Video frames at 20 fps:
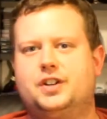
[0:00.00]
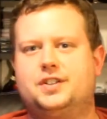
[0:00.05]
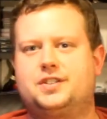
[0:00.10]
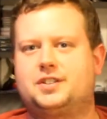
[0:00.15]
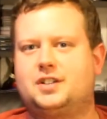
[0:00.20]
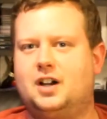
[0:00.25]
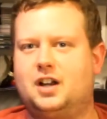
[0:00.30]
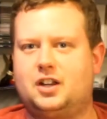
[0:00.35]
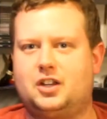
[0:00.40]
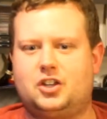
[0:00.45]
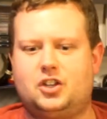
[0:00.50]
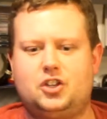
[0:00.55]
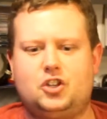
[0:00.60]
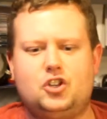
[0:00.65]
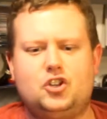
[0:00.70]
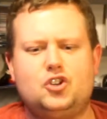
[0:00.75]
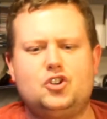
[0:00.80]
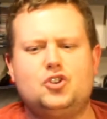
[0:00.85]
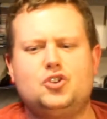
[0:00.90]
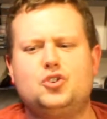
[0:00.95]
It's got a
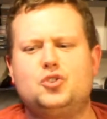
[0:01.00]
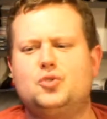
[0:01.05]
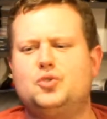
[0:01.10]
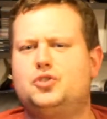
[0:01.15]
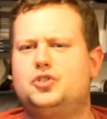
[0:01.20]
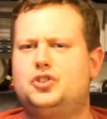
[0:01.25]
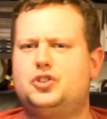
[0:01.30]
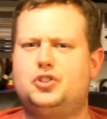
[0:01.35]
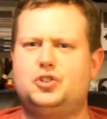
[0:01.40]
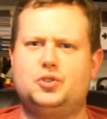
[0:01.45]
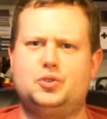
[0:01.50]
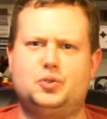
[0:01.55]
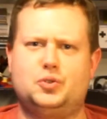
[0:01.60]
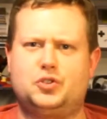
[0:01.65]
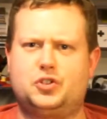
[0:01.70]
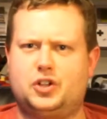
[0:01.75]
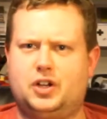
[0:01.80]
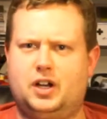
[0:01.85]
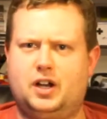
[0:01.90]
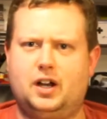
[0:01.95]
huge
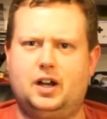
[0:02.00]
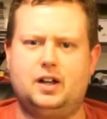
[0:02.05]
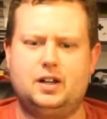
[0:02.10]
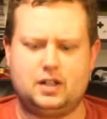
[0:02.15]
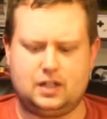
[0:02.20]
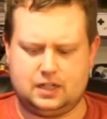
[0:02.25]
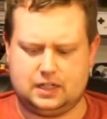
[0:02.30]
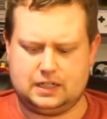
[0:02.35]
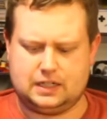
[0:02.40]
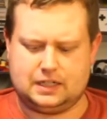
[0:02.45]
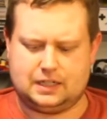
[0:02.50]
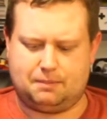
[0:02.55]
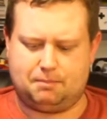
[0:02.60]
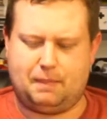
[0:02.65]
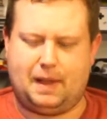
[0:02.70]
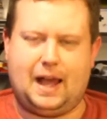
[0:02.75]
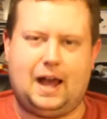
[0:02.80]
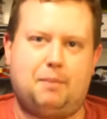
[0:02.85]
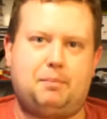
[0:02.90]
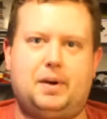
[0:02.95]

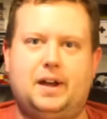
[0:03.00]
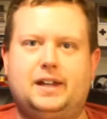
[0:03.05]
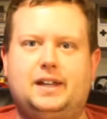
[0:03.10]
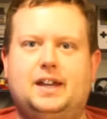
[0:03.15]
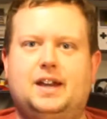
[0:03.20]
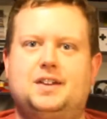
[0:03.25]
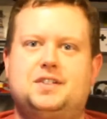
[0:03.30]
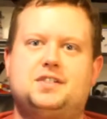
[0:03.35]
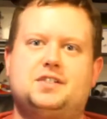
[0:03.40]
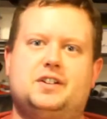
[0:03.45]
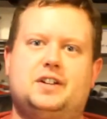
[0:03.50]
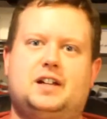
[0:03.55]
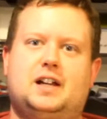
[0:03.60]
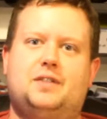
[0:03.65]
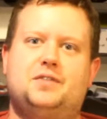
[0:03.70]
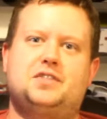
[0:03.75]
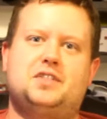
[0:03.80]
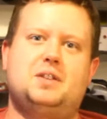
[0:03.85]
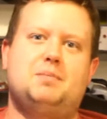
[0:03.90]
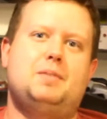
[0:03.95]
map, I guess. Like
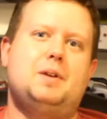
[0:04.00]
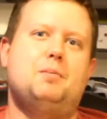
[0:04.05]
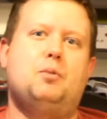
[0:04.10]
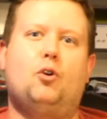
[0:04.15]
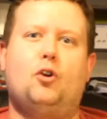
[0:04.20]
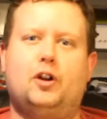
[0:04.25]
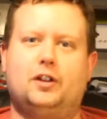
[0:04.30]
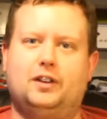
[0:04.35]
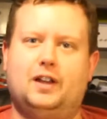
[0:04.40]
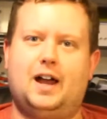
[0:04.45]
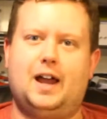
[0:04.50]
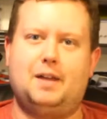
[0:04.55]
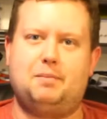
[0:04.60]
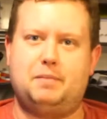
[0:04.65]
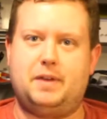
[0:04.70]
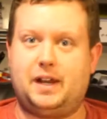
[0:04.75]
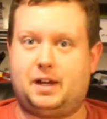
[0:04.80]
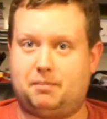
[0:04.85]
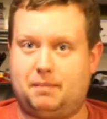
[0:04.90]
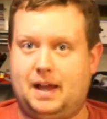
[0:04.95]
I've seen people
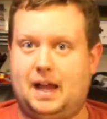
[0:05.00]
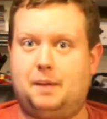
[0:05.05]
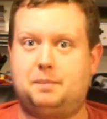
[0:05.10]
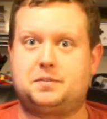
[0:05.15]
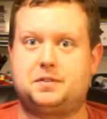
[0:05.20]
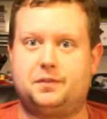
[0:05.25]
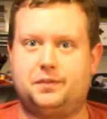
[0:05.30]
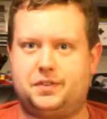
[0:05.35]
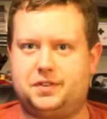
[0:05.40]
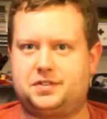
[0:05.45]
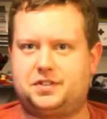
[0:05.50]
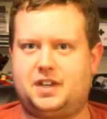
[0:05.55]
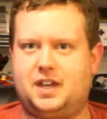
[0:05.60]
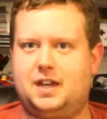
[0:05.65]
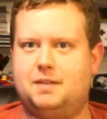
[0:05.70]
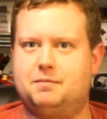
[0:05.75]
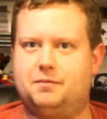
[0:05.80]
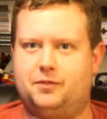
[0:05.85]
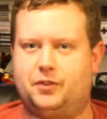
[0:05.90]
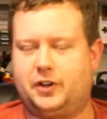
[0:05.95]
online make maps of this
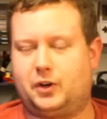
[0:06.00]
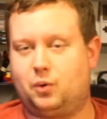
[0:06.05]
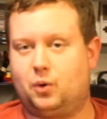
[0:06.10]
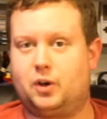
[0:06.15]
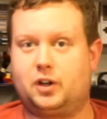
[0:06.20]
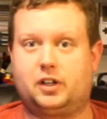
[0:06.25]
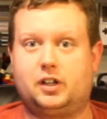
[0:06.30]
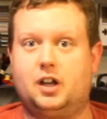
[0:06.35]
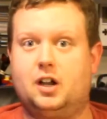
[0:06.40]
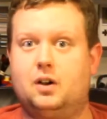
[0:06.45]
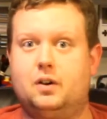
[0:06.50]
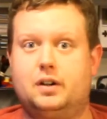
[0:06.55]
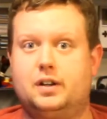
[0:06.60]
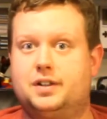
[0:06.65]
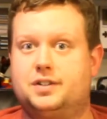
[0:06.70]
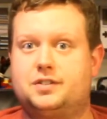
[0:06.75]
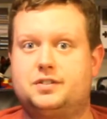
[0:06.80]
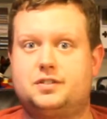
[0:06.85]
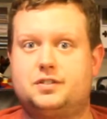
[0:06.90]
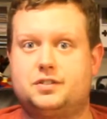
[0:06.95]
game, of like where to go, and
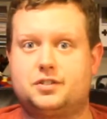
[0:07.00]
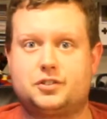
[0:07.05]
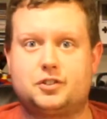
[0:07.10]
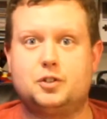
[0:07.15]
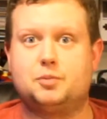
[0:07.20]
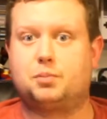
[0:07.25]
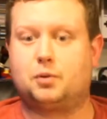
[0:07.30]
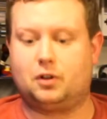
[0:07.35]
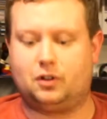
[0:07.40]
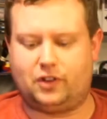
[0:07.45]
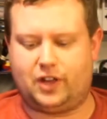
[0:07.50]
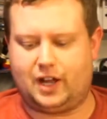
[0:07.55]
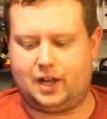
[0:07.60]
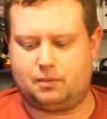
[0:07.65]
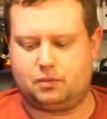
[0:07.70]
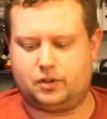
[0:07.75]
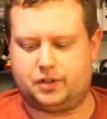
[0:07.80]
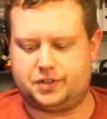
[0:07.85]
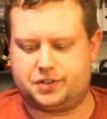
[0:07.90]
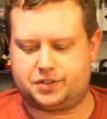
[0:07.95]
it's super
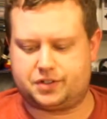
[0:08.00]
elaborate.